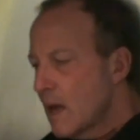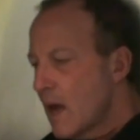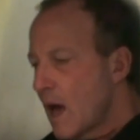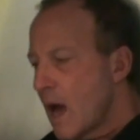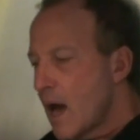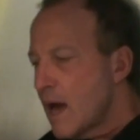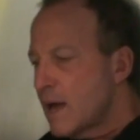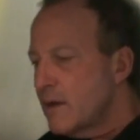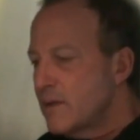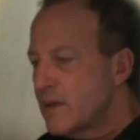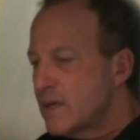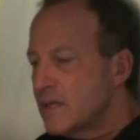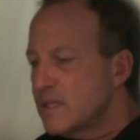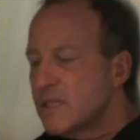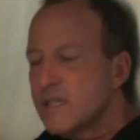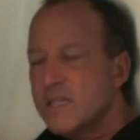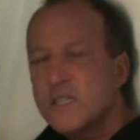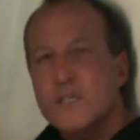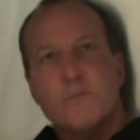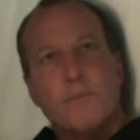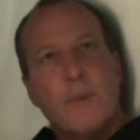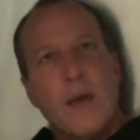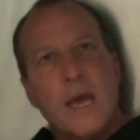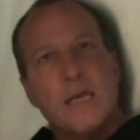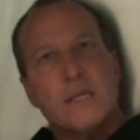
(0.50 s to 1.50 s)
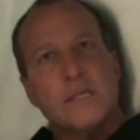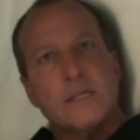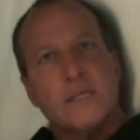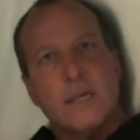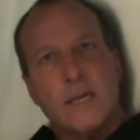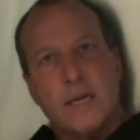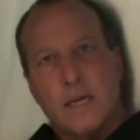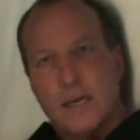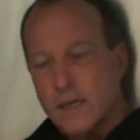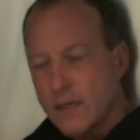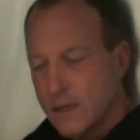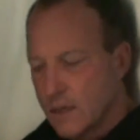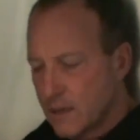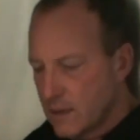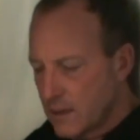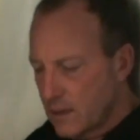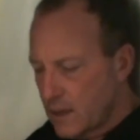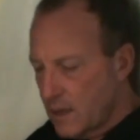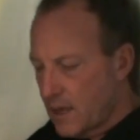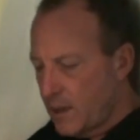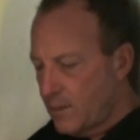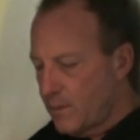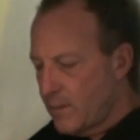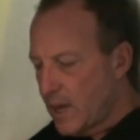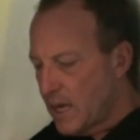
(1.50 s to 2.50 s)
Hi, this is Macy,
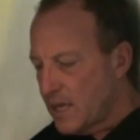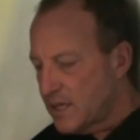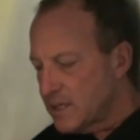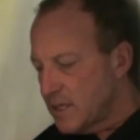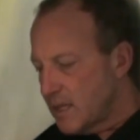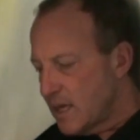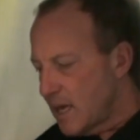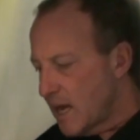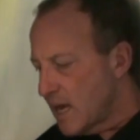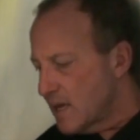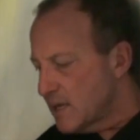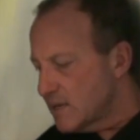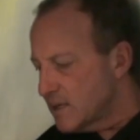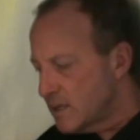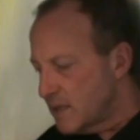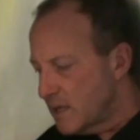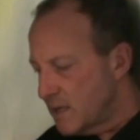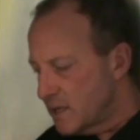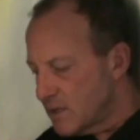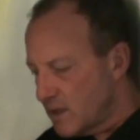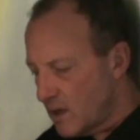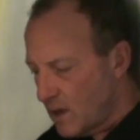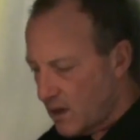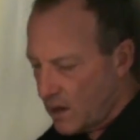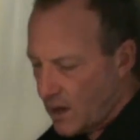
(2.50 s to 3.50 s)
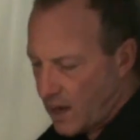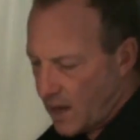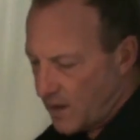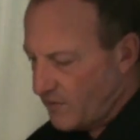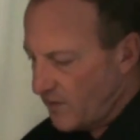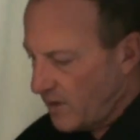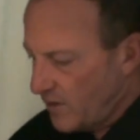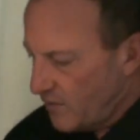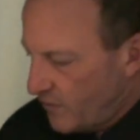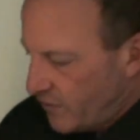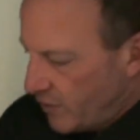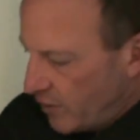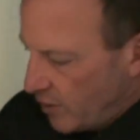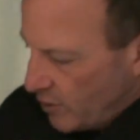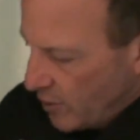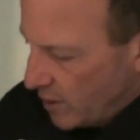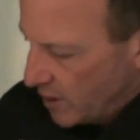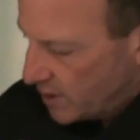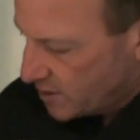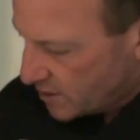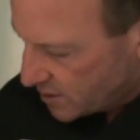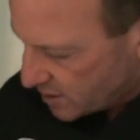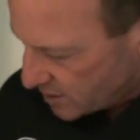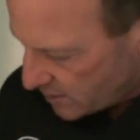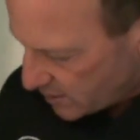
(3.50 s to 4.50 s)
and Macy has is on IV
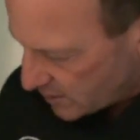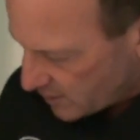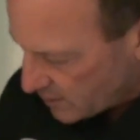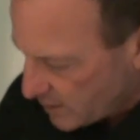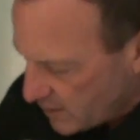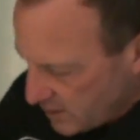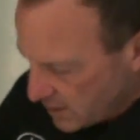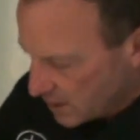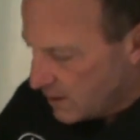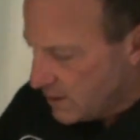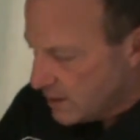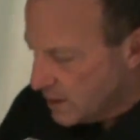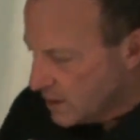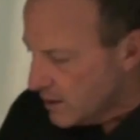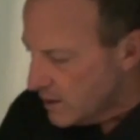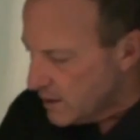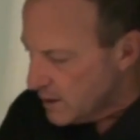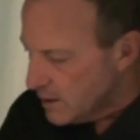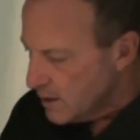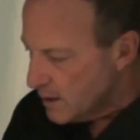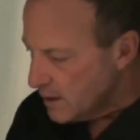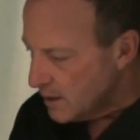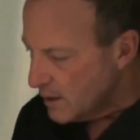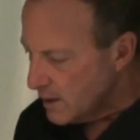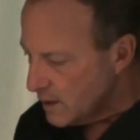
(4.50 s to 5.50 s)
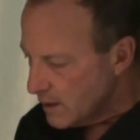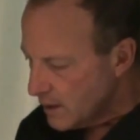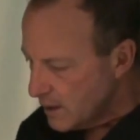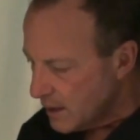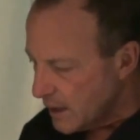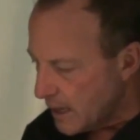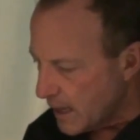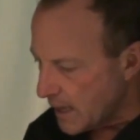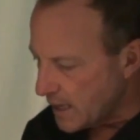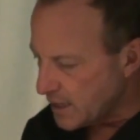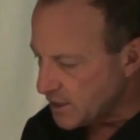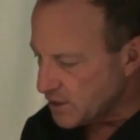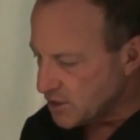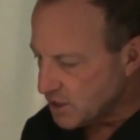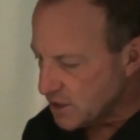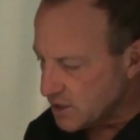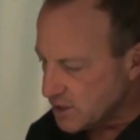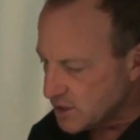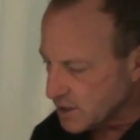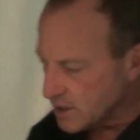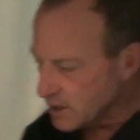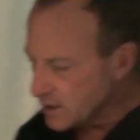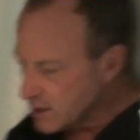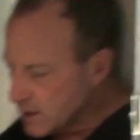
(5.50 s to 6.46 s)
fluids, and she's